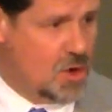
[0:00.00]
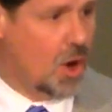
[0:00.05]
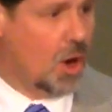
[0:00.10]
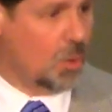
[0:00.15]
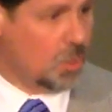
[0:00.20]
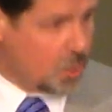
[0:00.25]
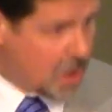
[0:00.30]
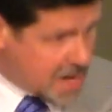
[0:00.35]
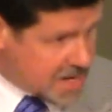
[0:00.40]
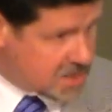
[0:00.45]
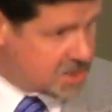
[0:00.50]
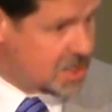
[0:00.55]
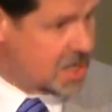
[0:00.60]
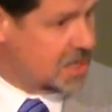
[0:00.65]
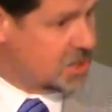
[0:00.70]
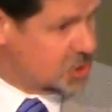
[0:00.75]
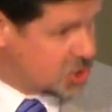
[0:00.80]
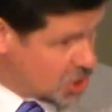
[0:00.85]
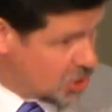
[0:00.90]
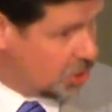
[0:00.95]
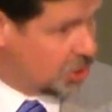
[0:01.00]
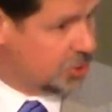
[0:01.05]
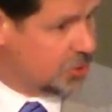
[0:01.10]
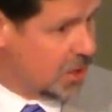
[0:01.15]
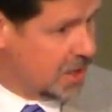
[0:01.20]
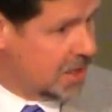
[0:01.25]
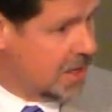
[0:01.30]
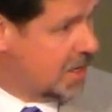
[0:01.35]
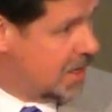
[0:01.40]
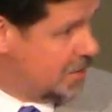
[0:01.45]
of you are raising
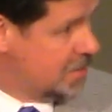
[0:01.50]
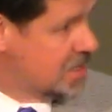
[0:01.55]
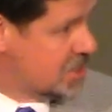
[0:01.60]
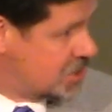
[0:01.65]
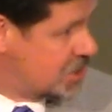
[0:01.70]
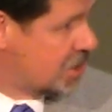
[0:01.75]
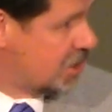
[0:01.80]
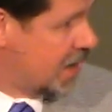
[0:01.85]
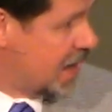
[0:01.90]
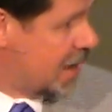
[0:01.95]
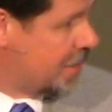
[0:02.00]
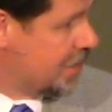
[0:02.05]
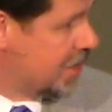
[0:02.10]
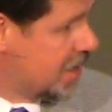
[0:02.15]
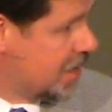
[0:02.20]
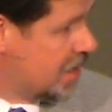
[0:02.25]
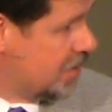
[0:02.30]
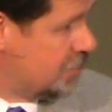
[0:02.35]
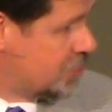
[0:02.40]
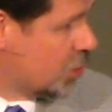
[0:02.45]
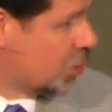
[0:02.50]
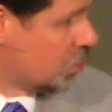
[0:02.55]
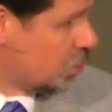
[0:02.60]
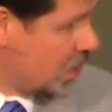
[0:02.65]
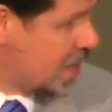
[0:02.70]
children? Let me see your hand. If you're